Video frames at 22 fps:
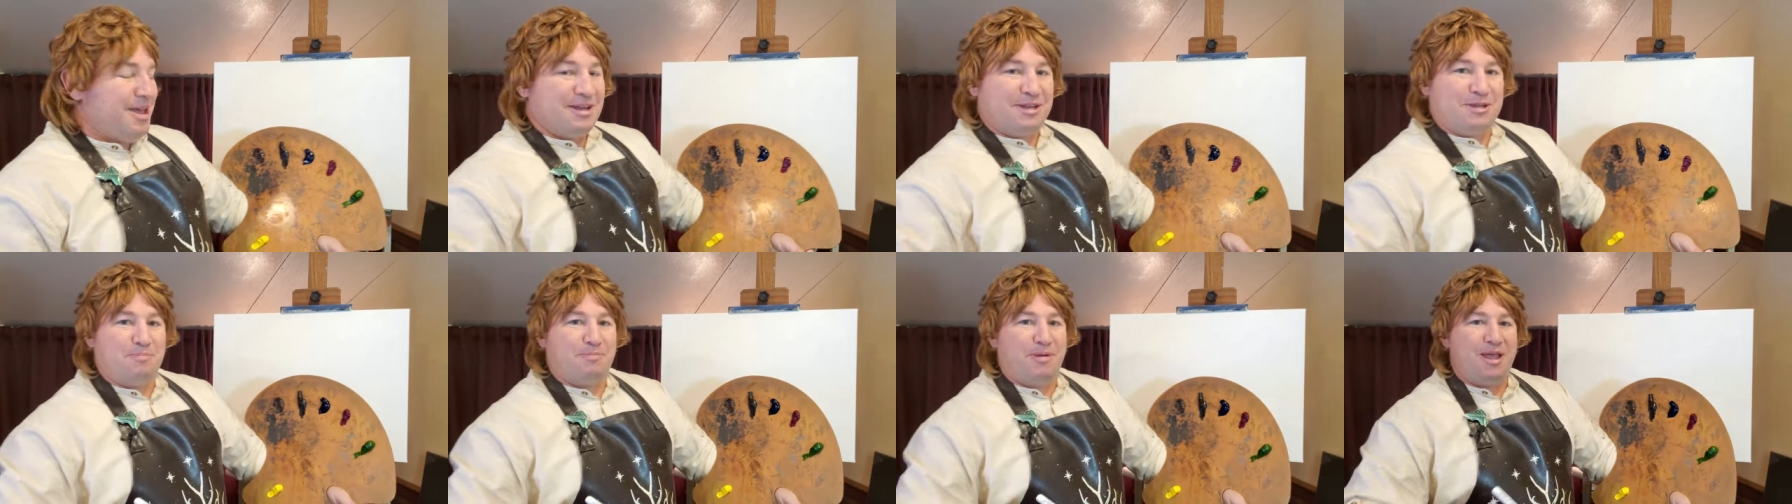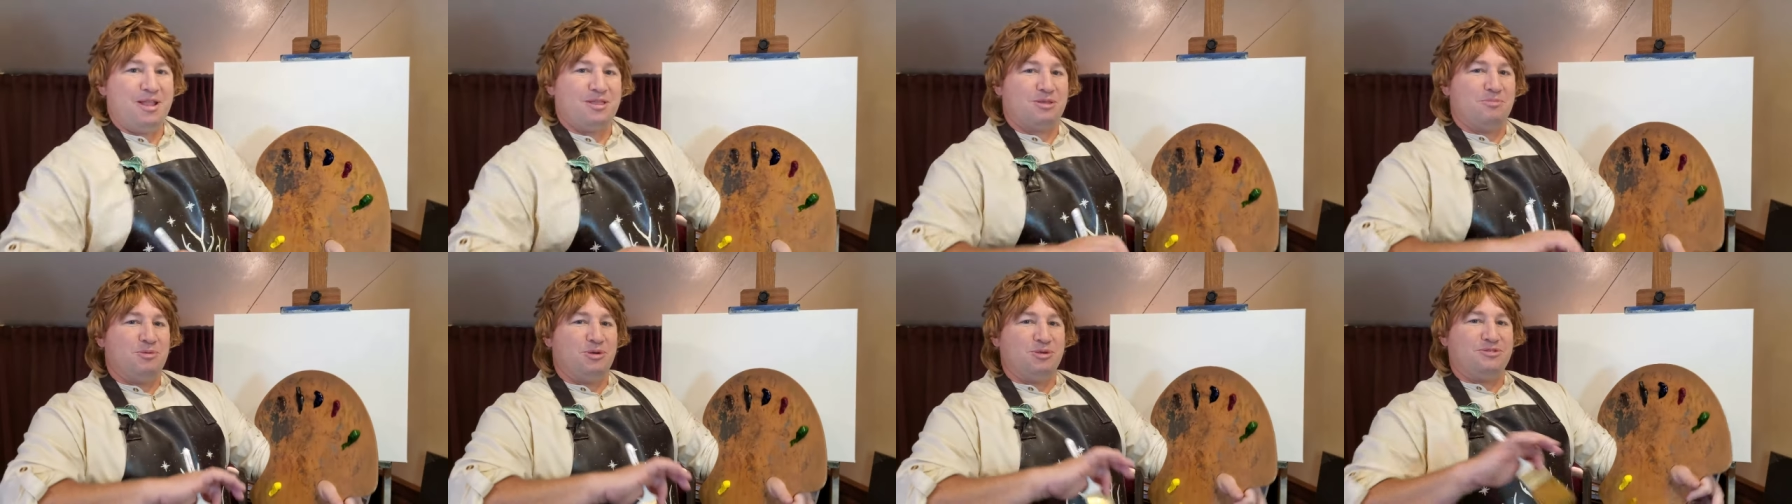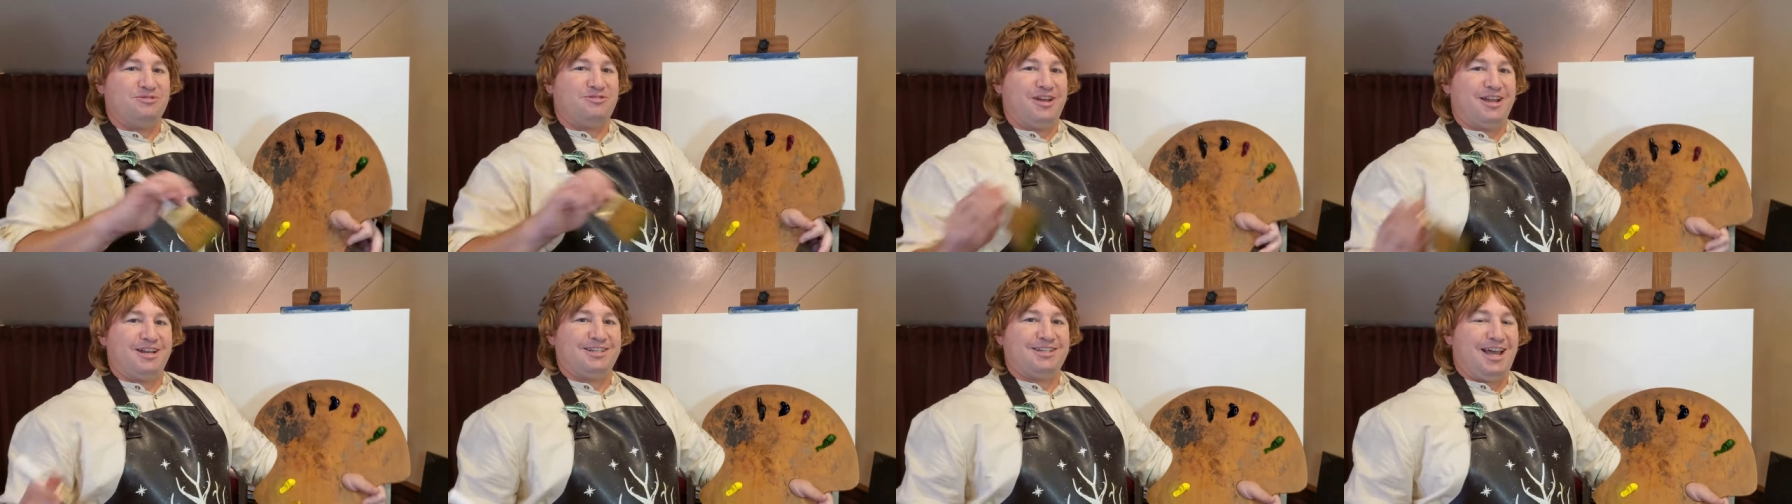to paint the most
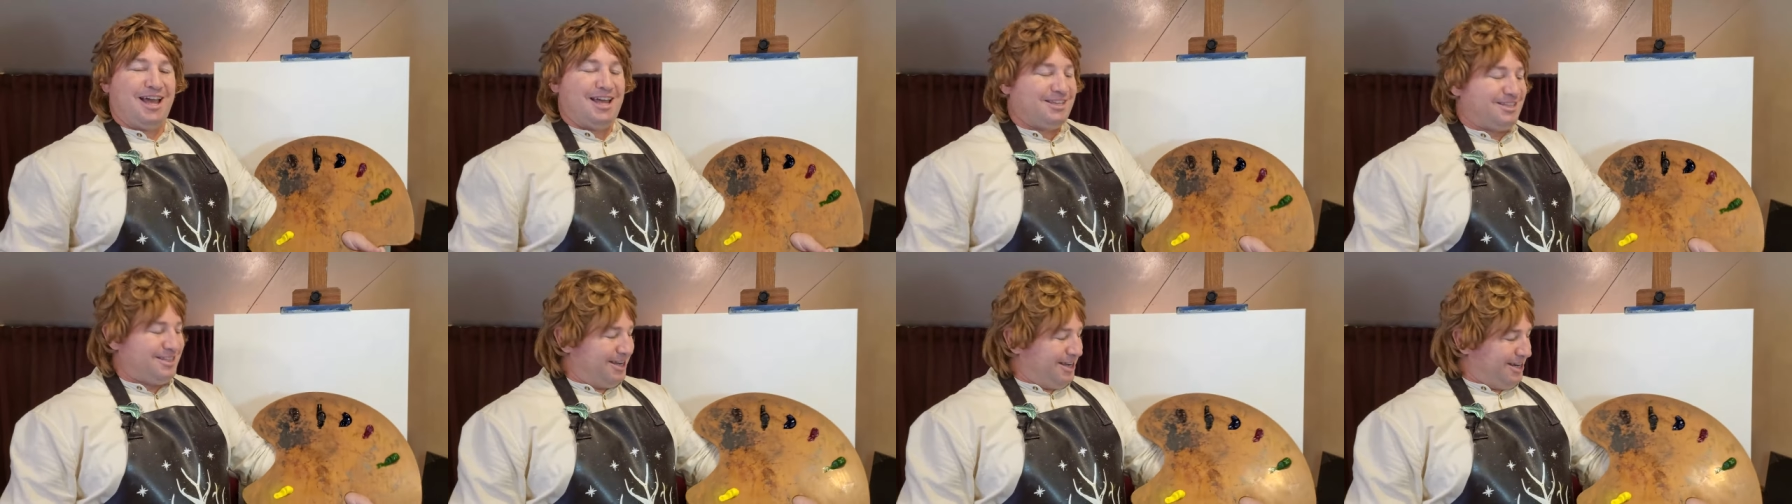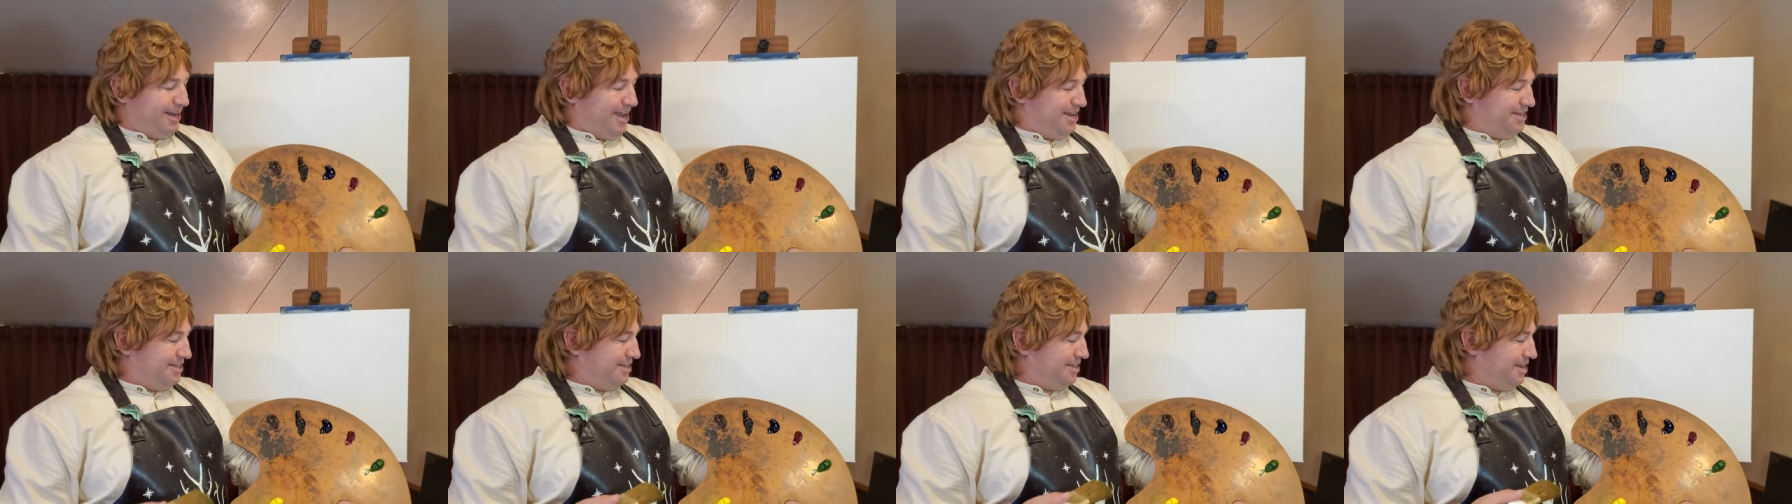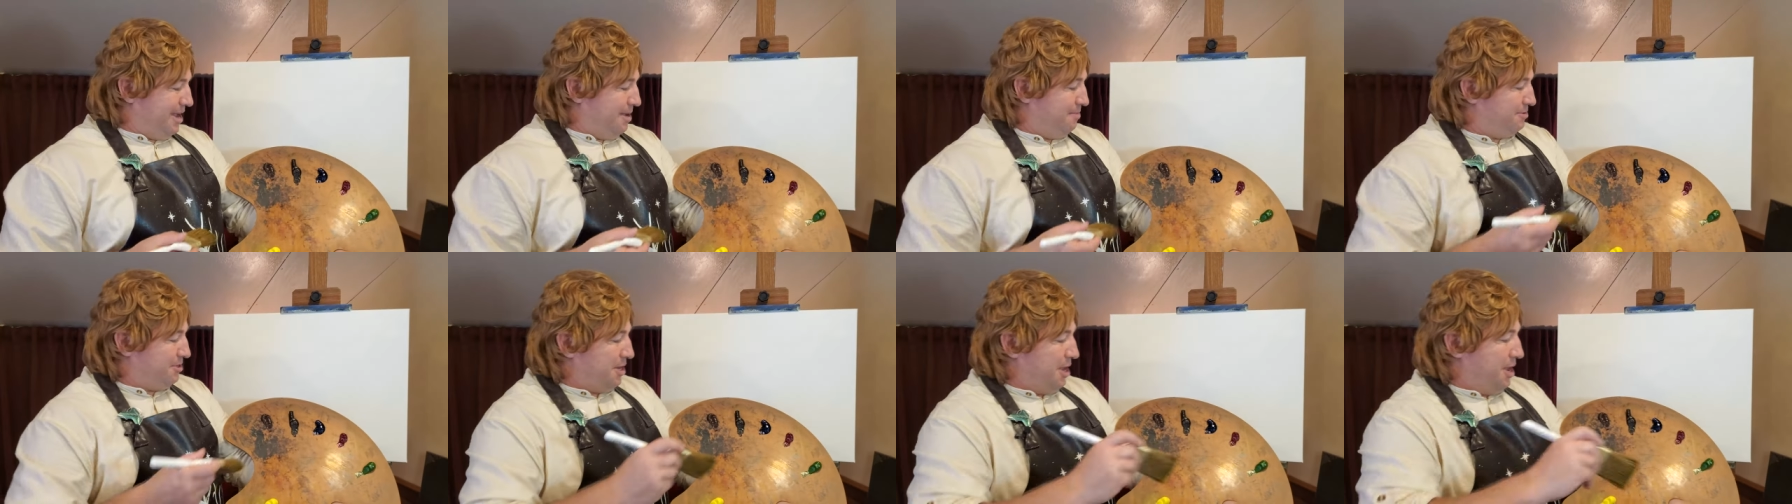fantastic
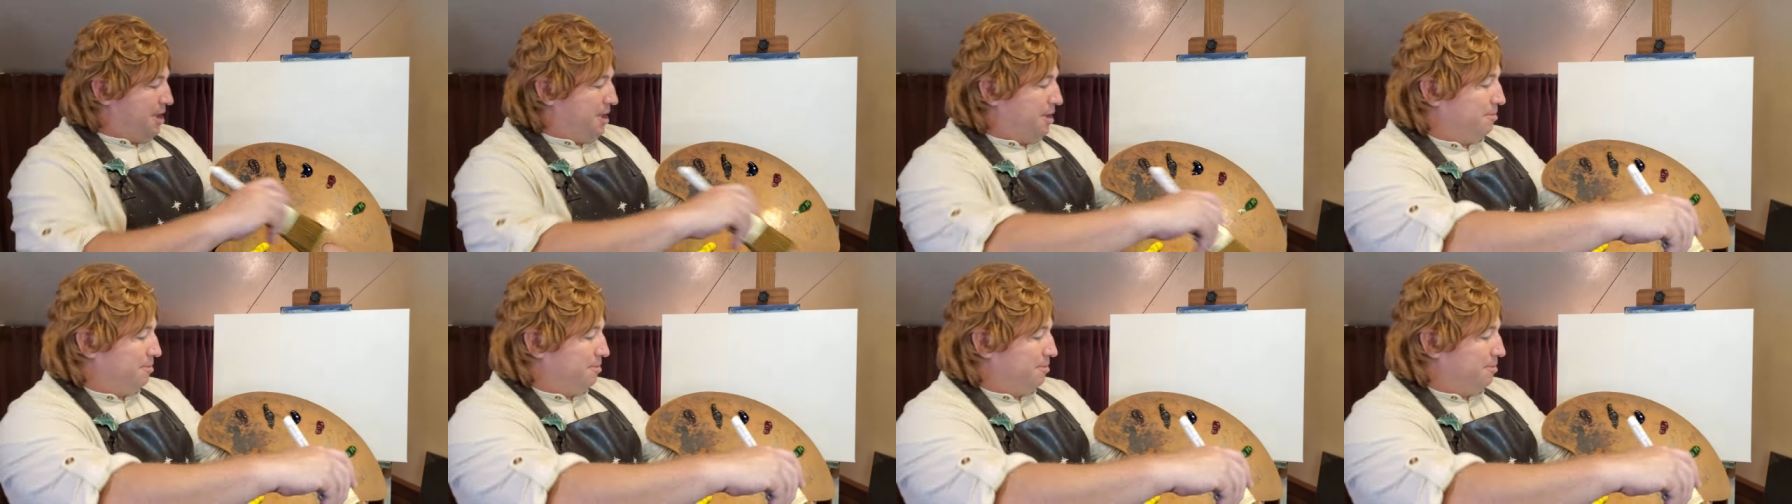landscapes